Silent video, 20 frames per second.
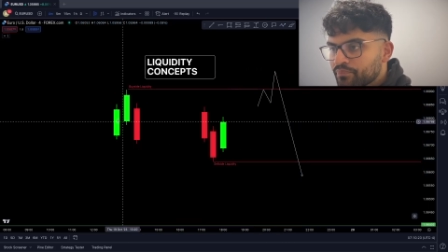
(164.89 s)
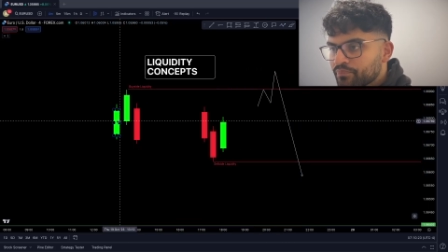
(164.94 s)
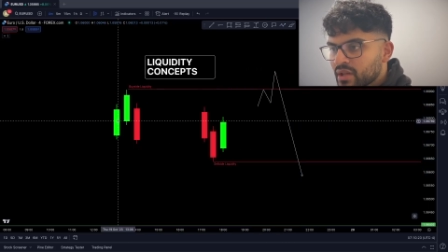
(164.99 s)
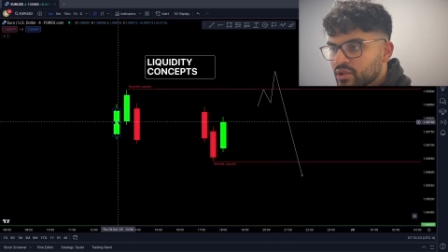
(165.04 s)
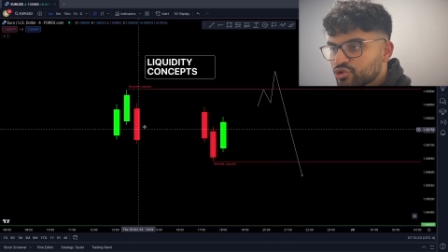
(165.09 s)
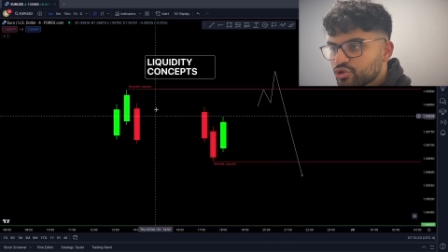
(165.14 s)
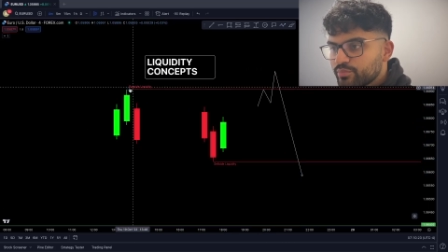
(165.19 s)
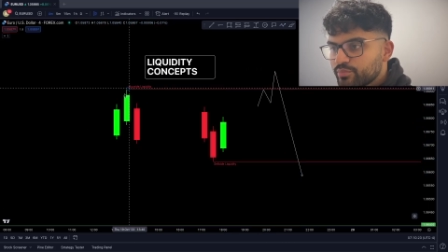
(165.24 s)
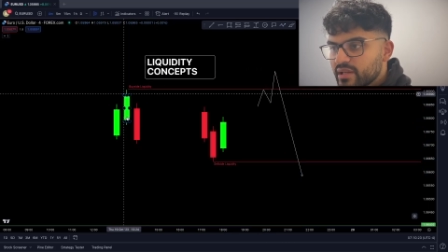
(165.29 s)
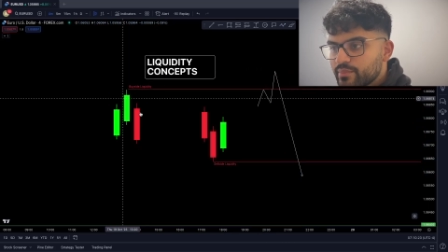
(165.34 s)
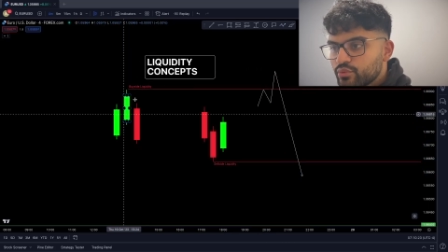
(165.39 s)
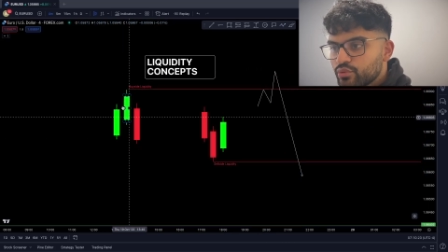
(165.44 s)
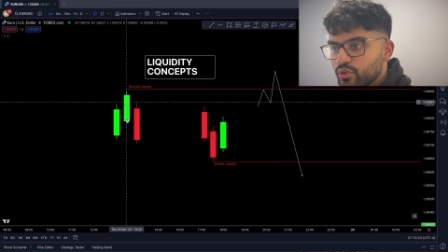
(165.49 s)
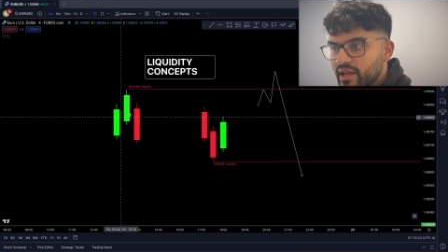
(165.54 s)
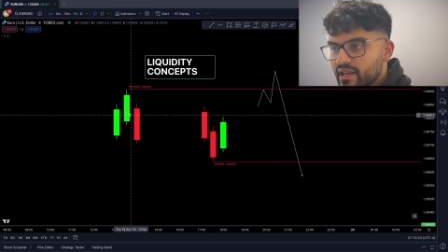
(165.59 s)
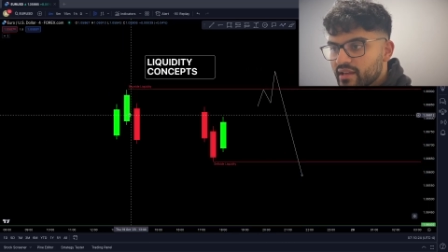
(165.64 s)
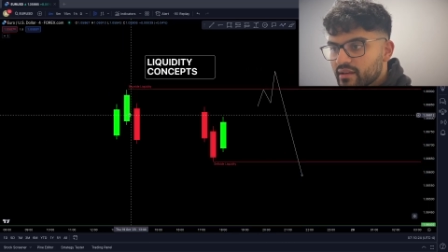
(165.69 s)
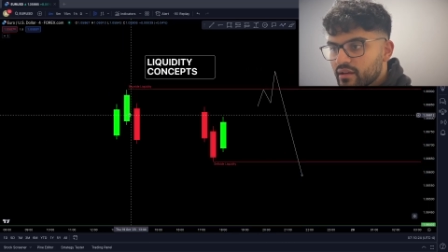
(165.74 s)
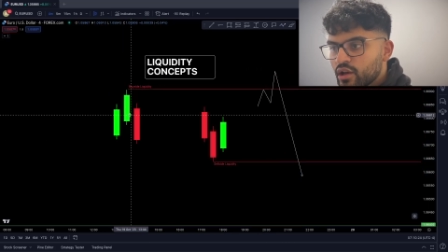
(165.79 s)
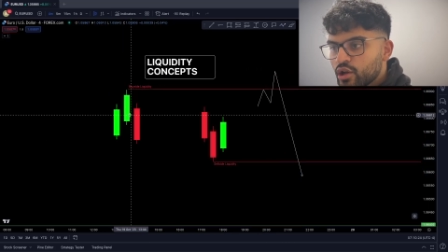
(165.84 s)
So people
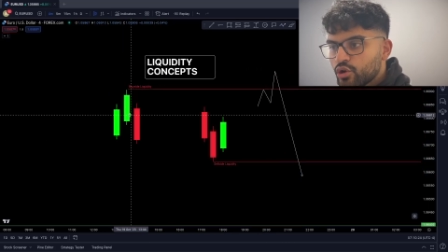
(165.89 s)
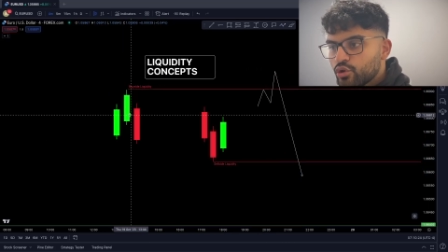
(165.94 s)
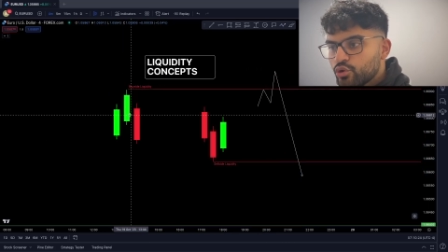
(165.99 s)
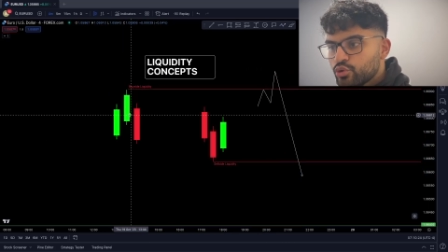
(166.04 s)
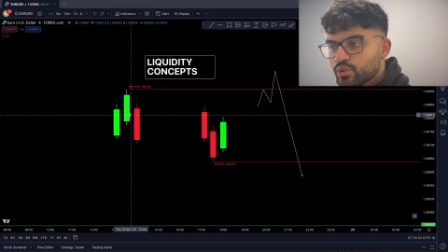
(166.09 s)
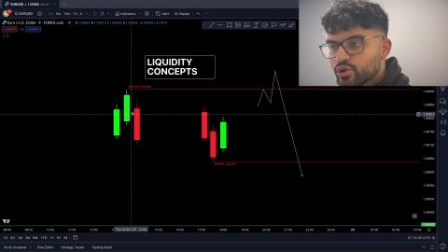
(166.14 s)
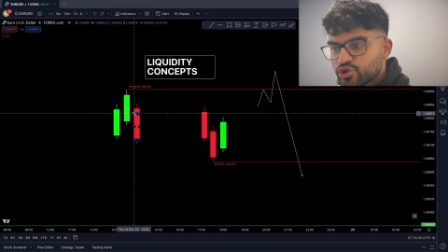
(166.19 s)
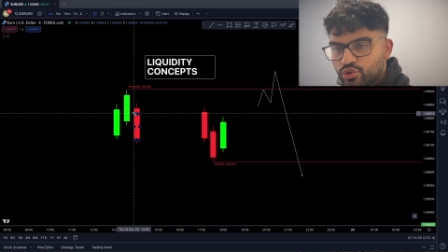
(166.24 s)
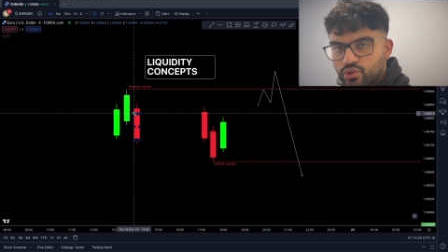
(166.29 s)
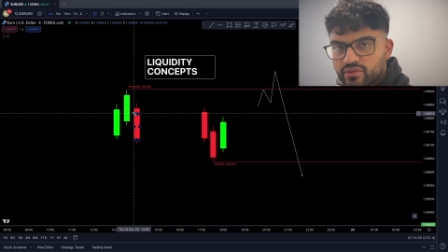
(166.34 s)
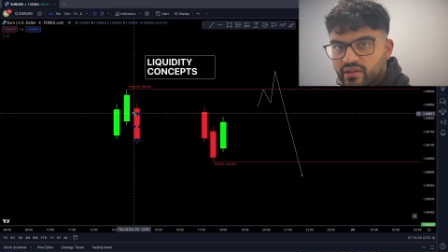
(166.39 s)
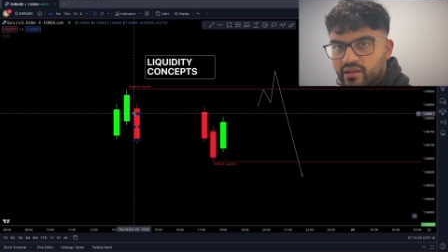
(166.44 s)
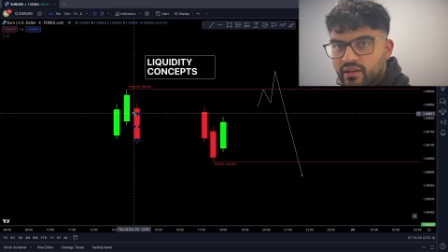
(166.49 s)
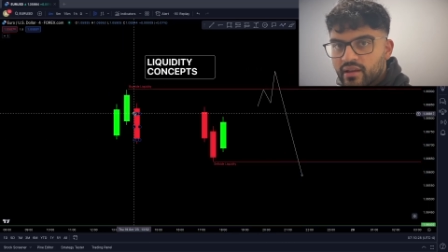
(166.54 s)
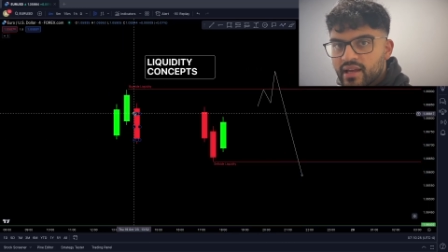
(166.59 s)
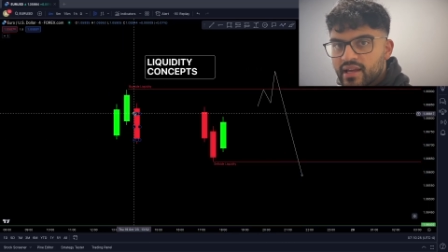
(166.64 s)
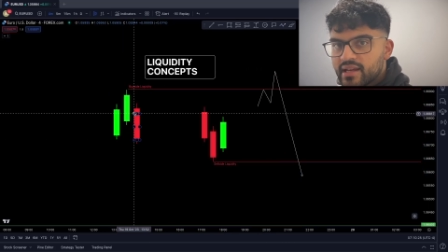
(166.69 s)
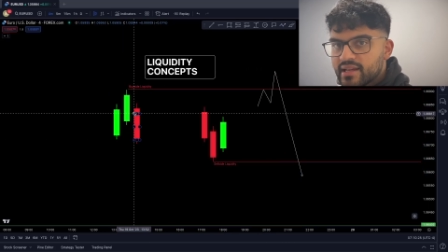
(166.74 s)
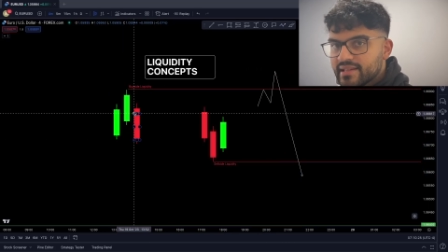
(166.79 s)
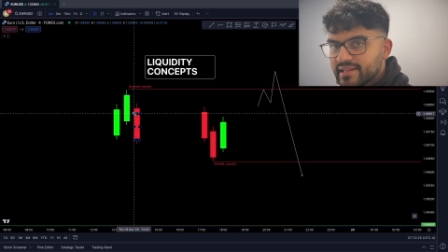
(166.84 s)
here who were shorting,
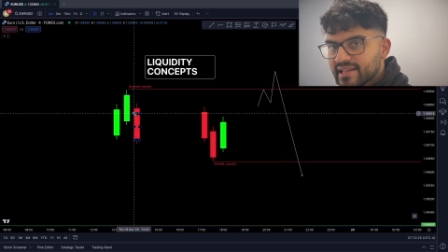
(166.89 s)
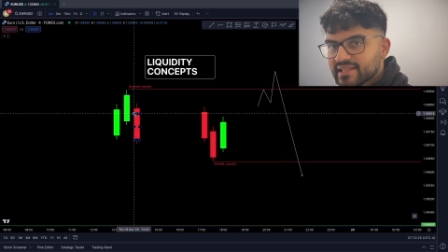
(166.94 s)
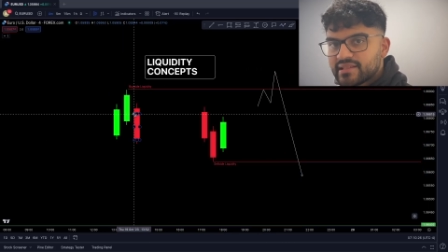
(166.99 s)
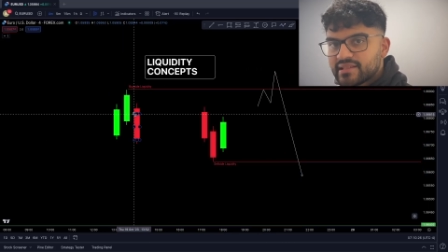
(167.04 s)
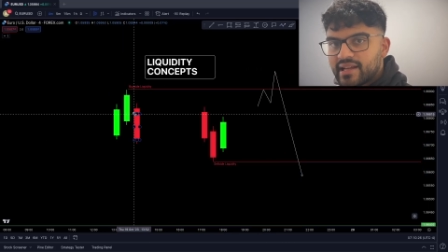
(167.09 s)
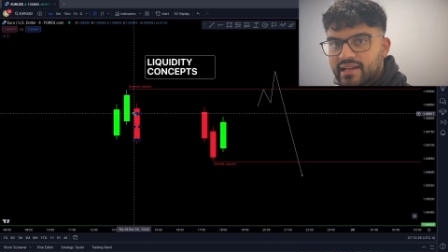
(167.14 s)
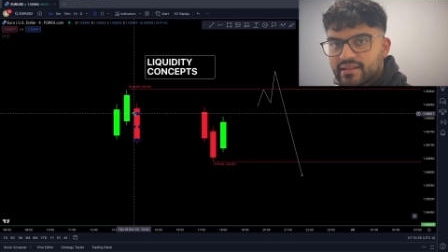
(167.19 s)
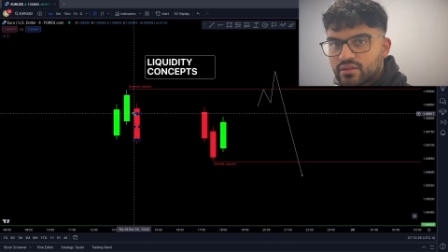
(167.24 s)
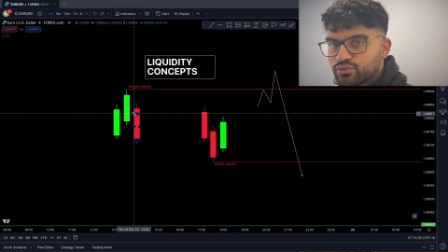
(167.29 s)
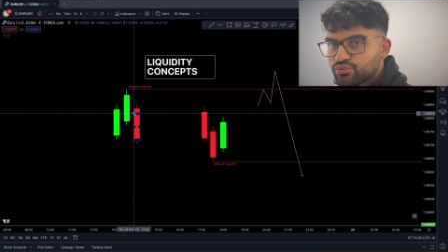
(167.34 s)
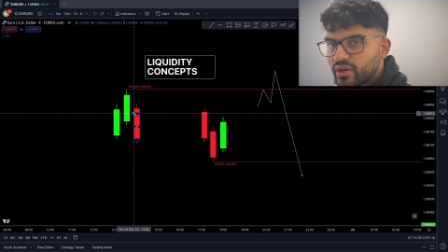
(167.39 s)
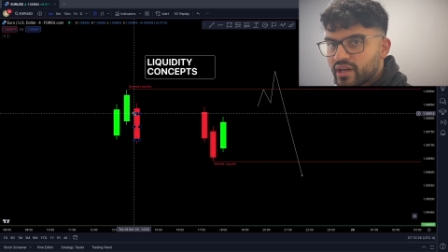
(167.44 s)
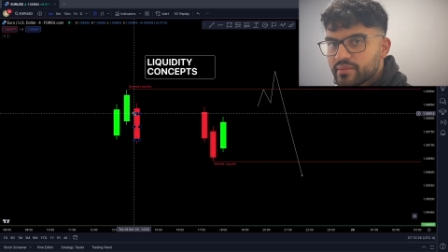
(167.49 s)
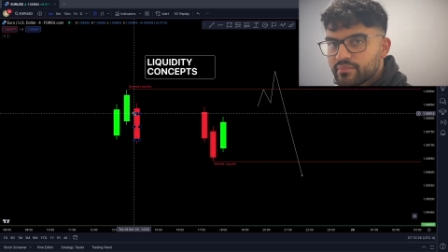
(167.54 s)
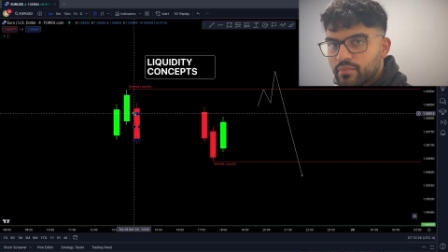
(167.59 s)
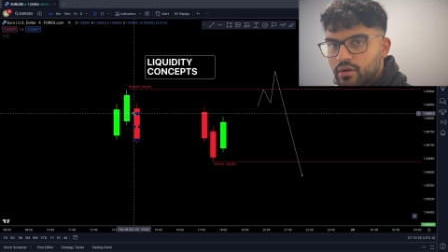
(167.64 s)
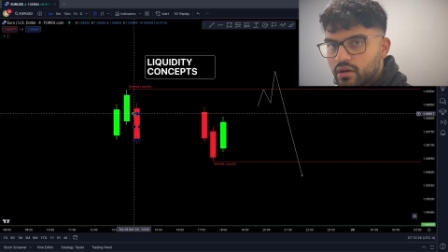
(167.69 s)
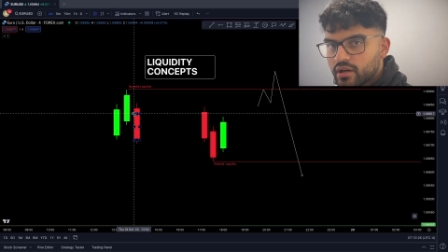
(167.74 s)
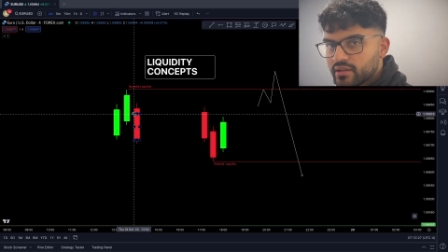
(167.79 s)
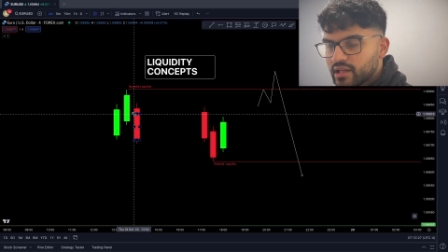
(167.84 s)
yes, they had the right
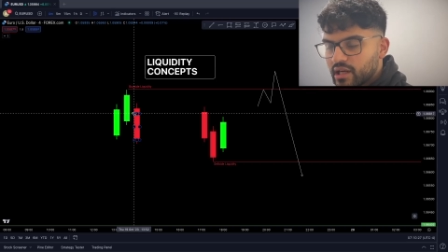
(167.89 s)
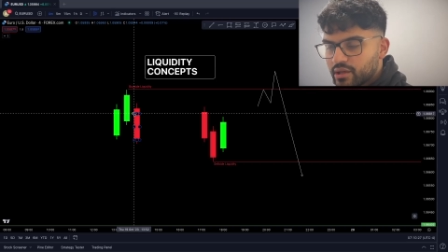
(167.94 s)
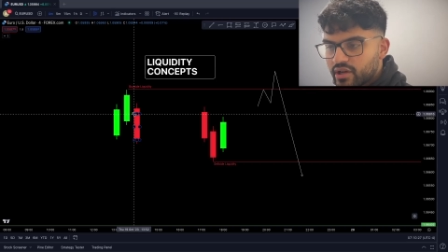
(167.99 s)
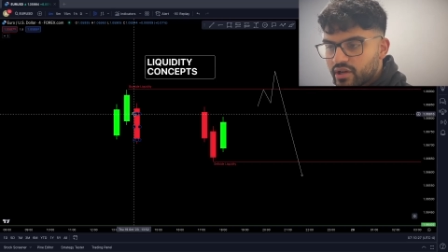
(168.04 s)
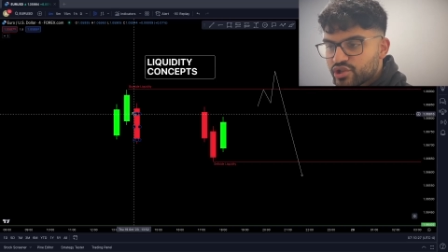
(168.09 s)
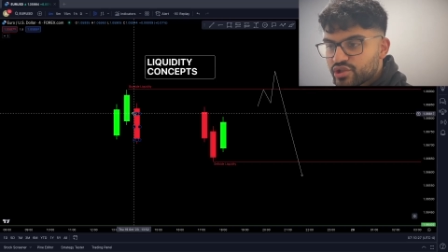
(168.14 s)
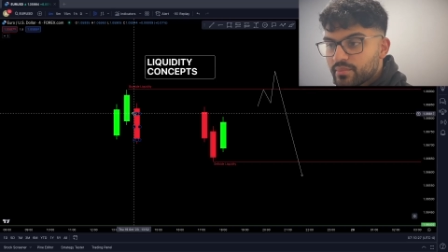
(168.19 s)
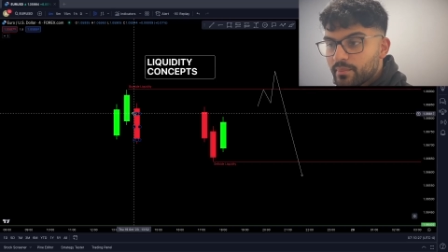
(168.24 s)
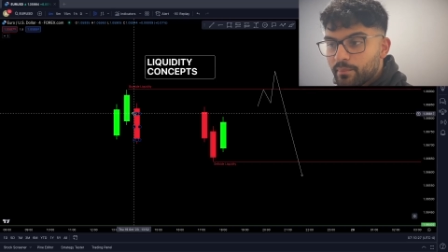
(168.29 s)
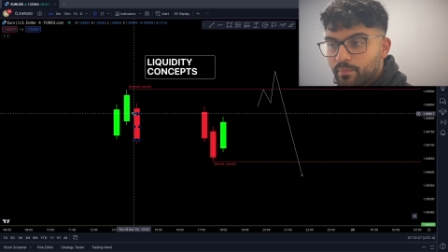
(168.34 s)
market direction,